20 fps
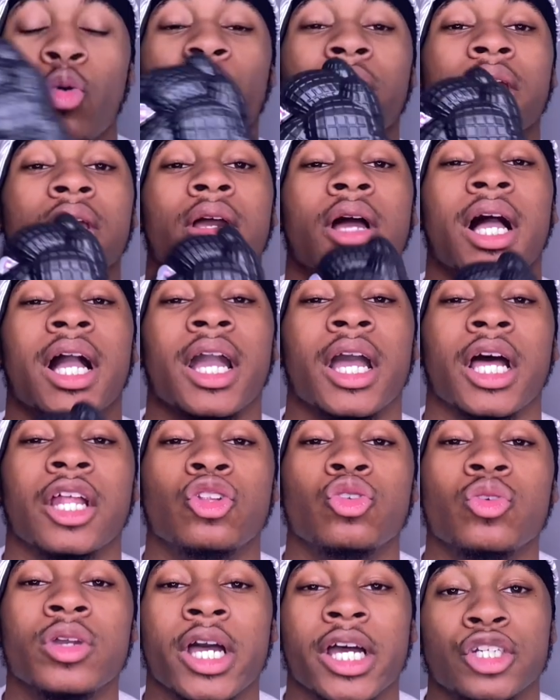wait, I, I
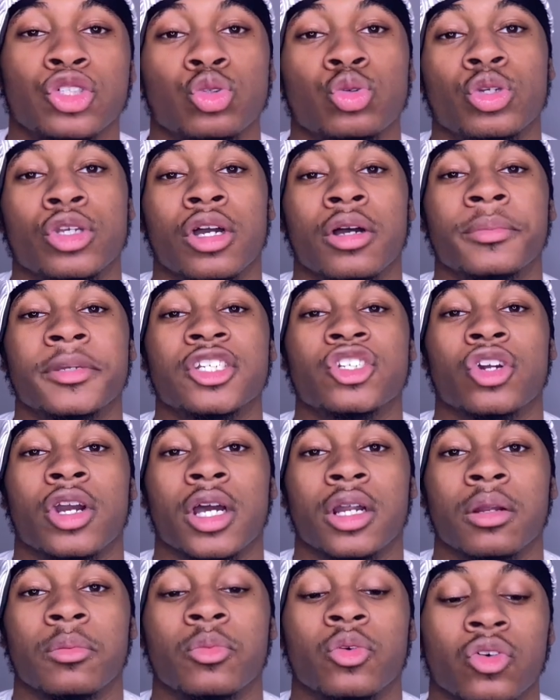do gotta show y'all me trying
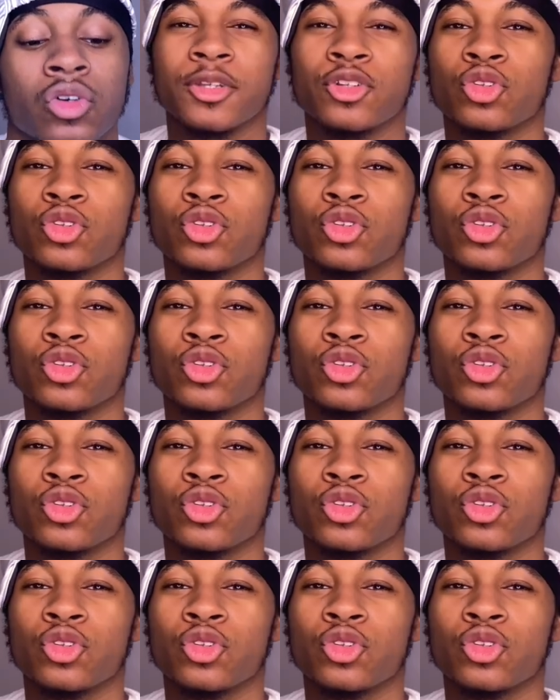them on.